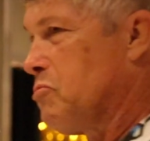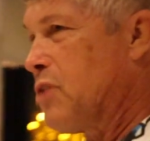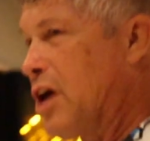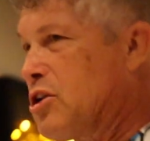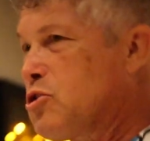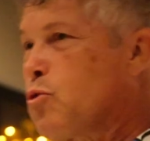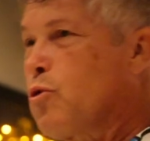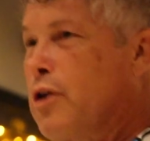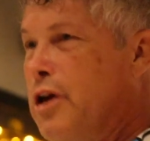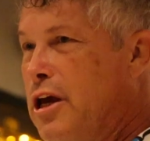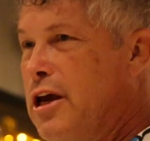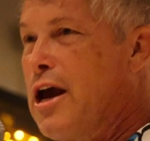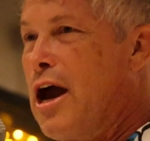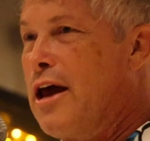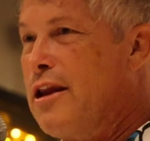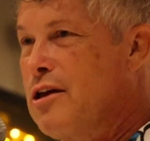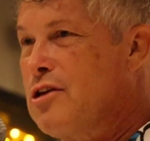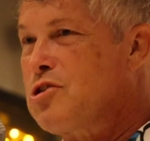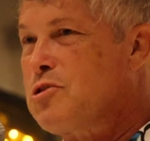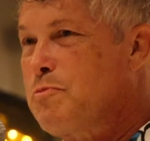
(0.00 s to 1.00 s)
that's where he
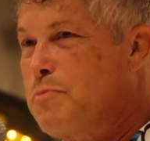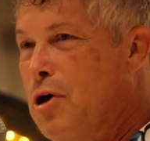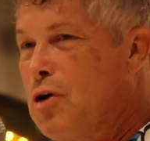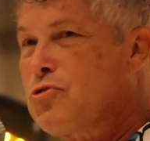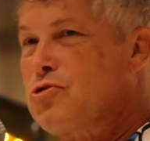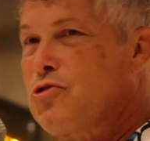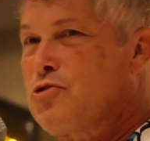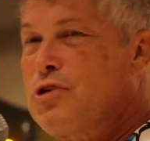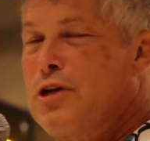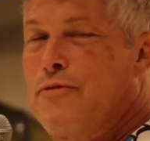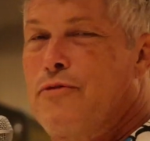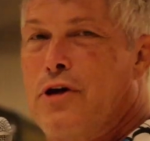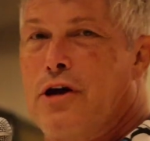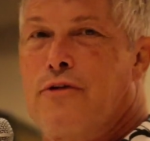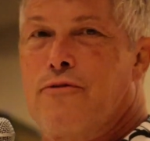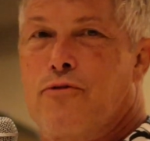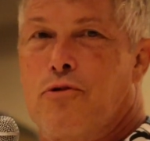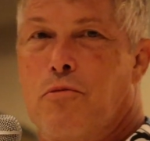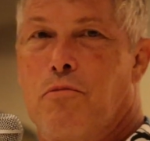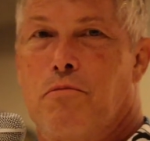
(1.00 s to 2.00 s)
got his belt
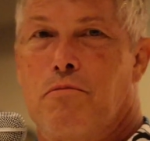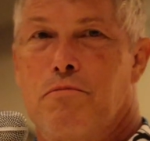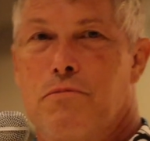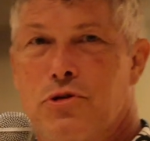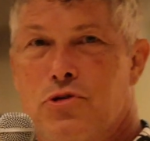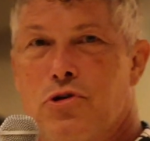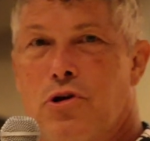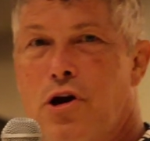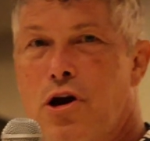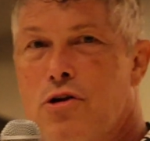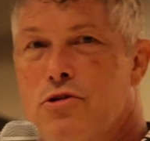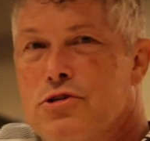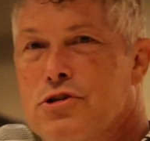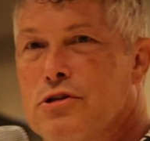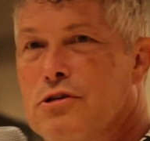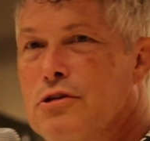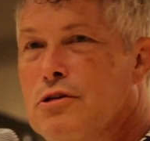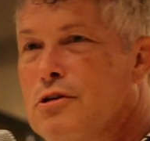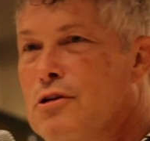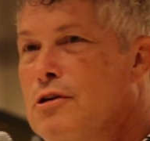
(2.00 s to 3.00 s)
certificate from Mr.
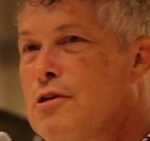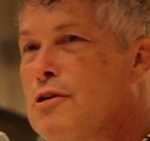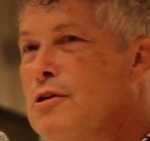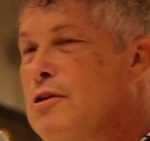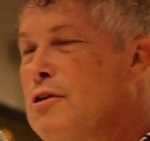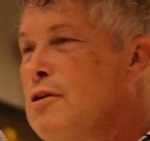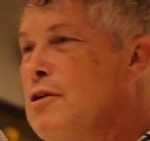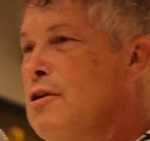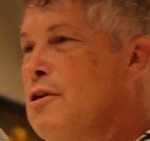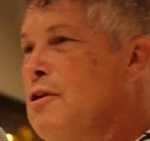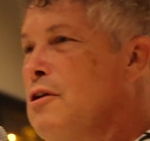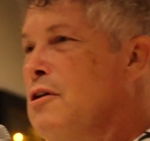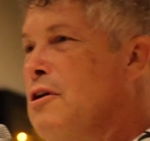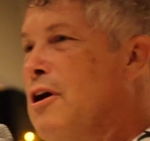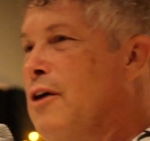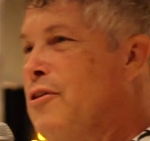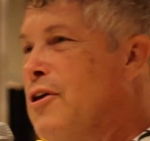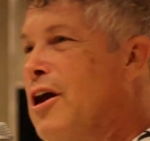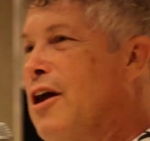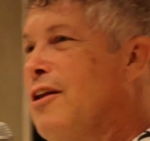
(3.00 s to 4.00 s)
Harrison.
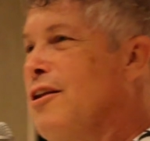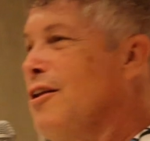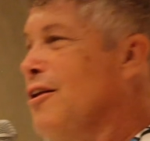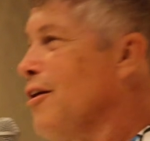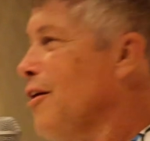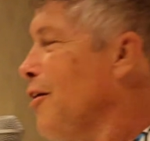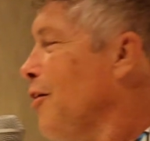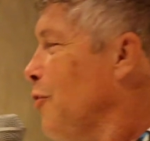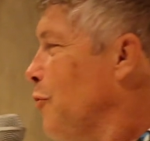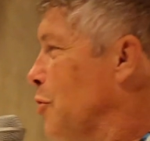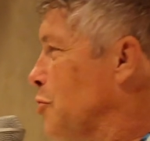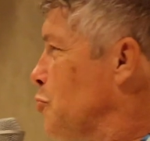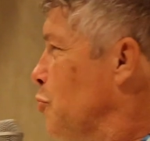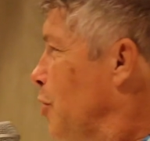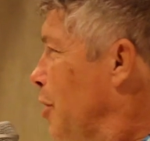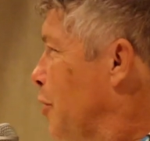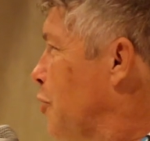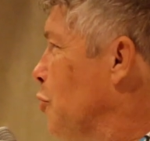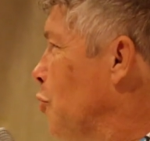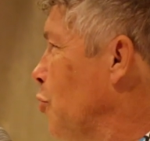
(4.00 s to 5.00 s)
And then what's
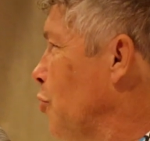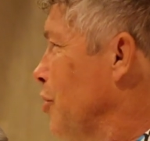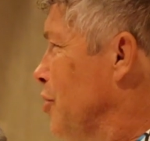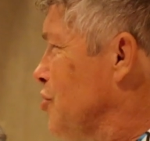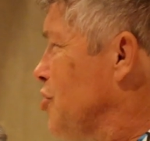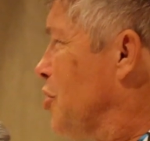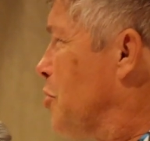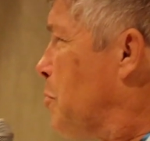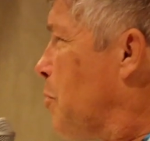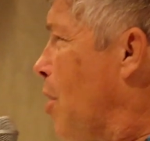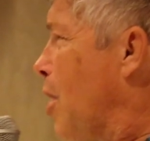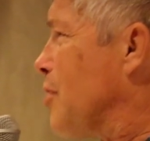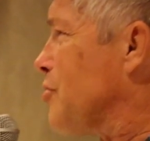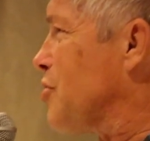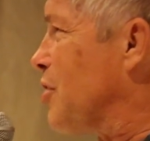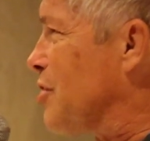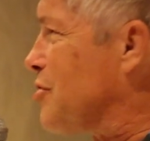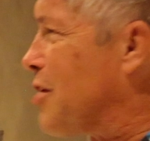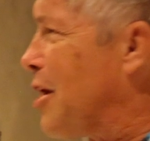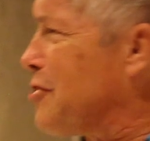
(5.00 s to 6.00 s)
really cool is in the
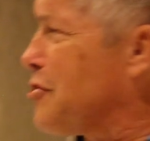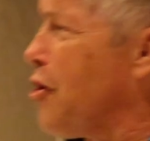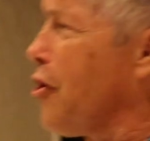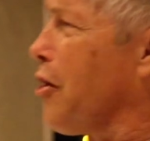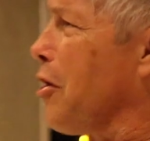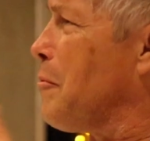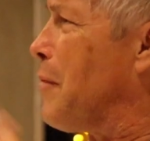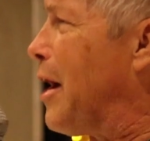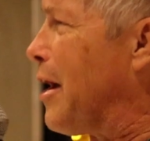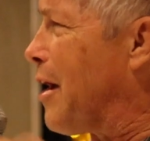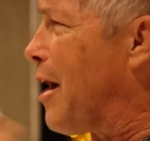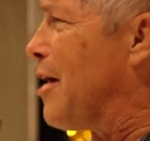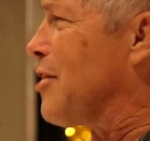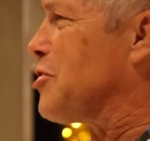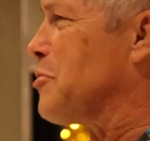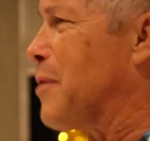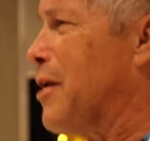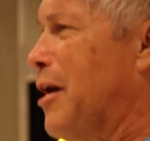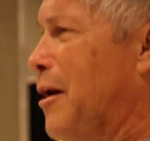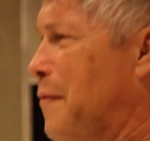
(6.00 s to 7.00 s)
process, I'm talking to my
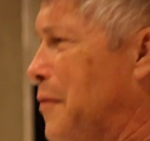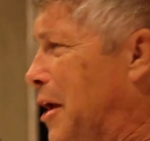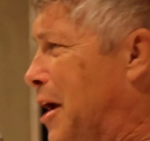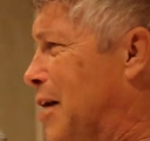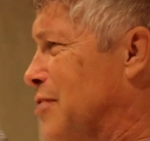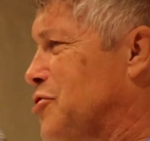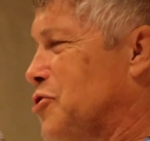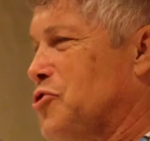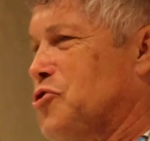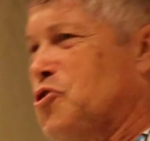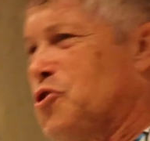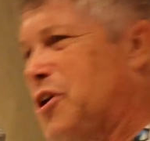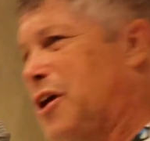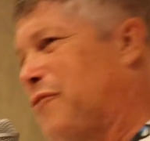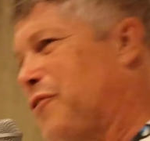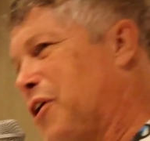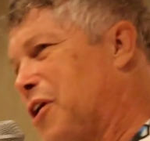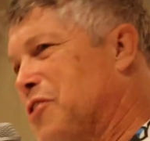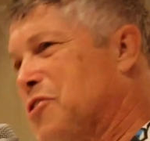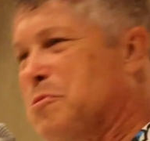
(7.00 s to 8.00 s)
guys about how many guys
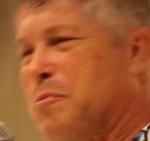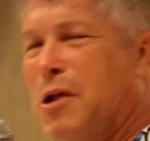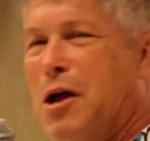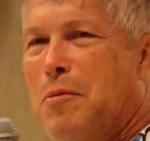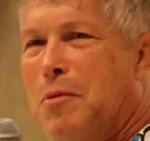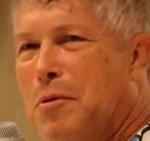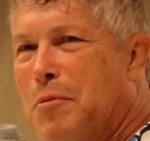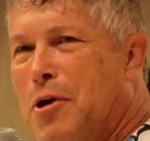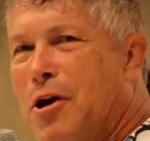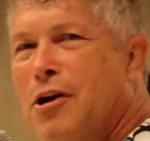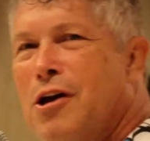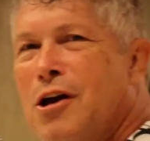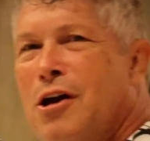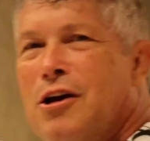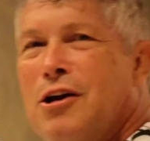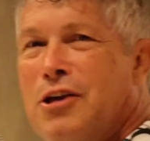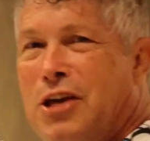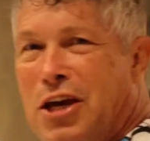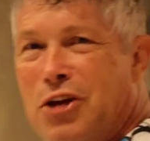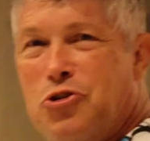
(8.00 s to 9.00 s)
certificates, blah, blah, blah.
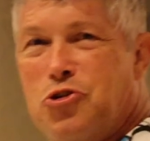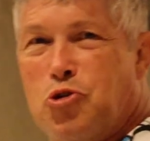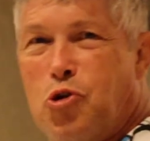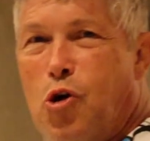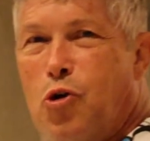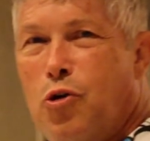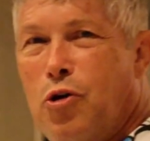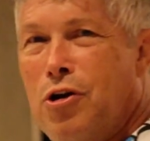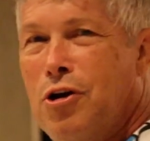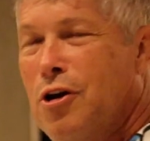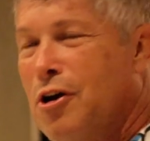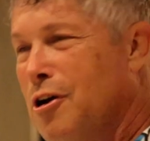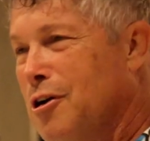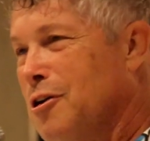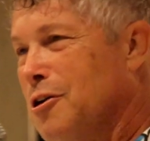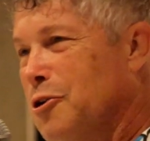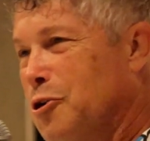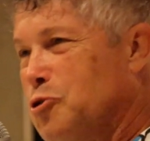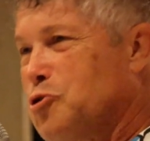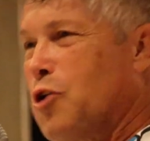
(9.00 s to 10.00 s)
Ken Schroer,
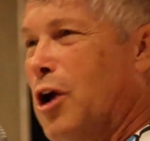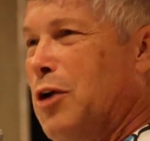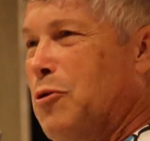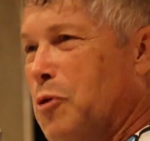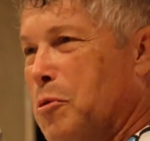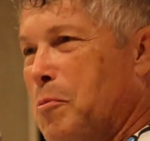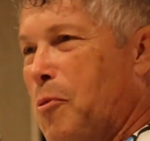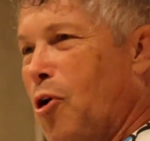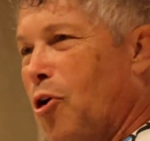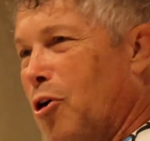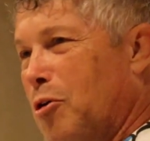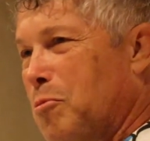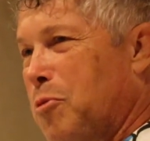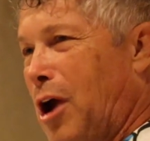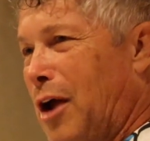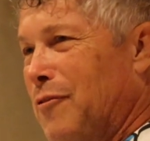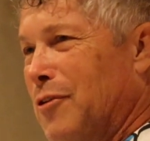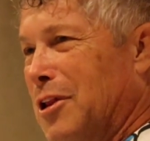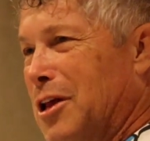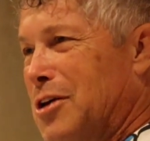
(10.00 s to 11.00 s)
who trained with Mark
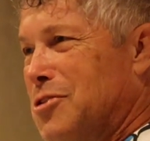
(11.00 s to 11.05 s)
private